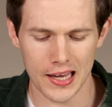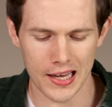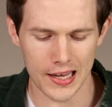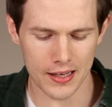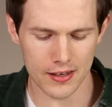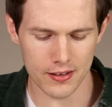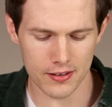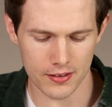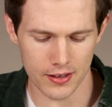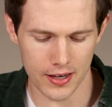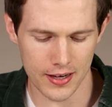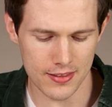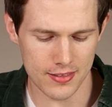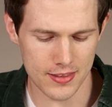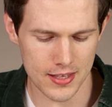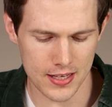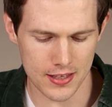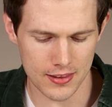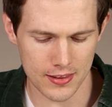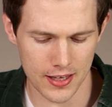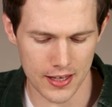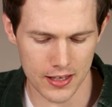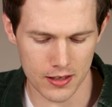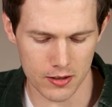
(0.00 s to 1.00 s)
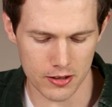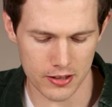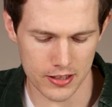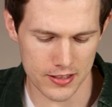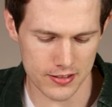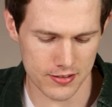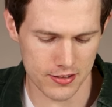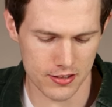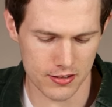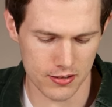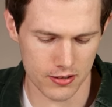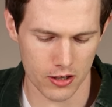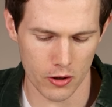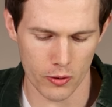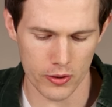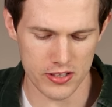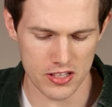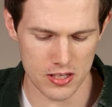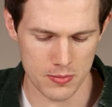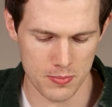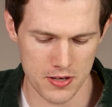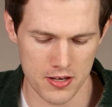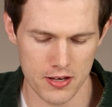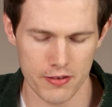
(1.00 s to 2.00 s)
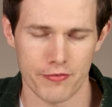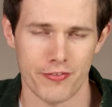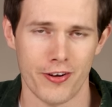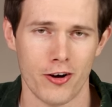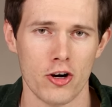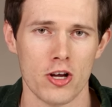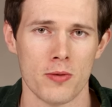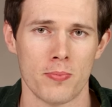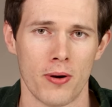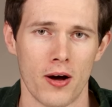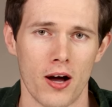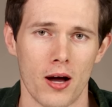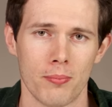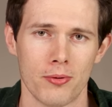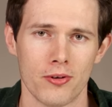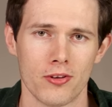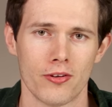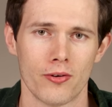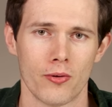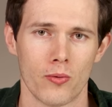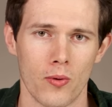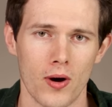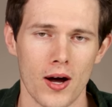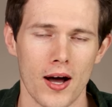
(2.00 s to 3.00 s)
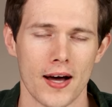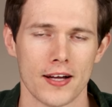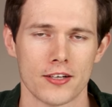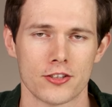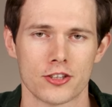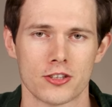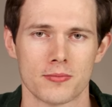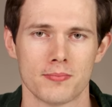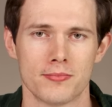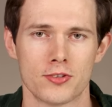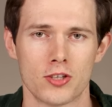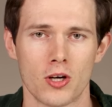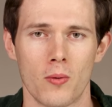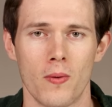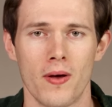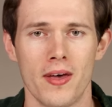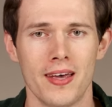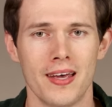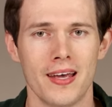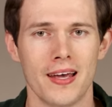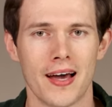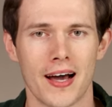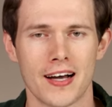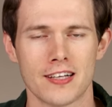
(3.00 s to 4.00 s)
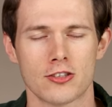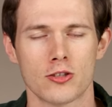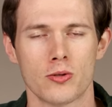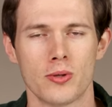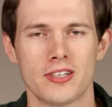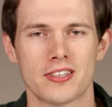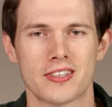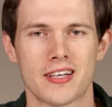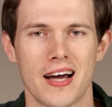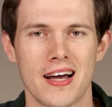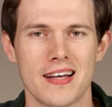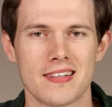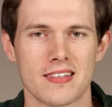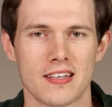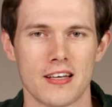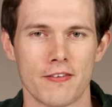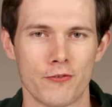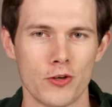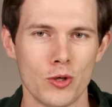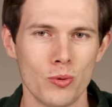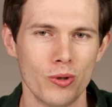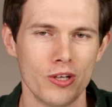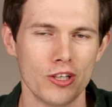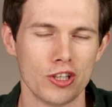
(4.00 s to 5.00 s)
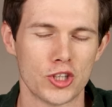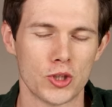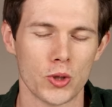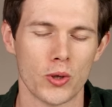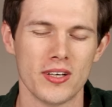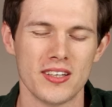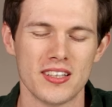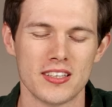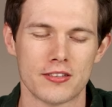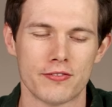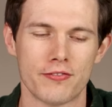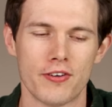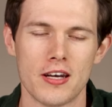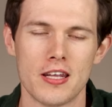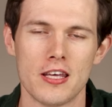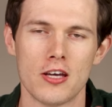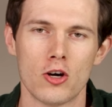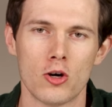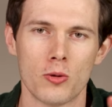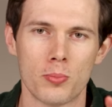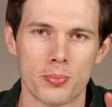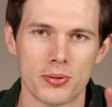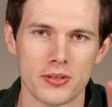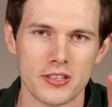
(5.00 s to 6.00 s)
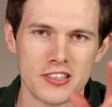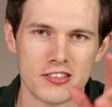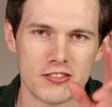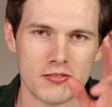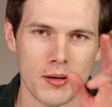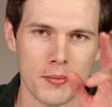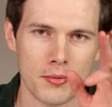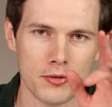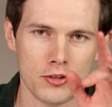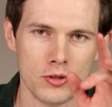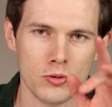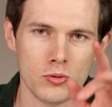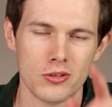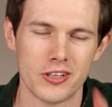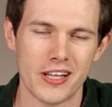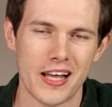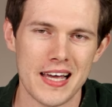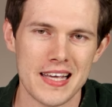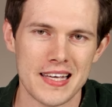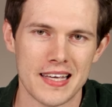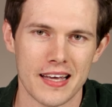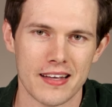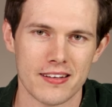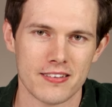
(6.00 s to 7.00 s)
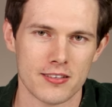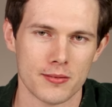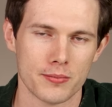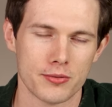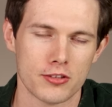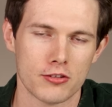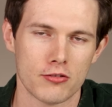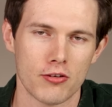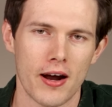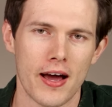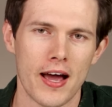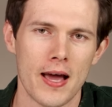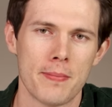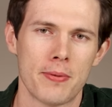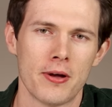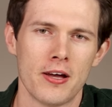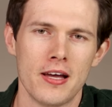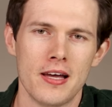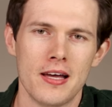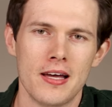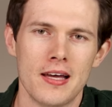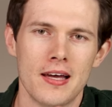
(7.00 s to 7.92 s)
and I think that this is going to be a very popular watch. So, as always, guys, if you enjoy this video, please remember to like and subscribe.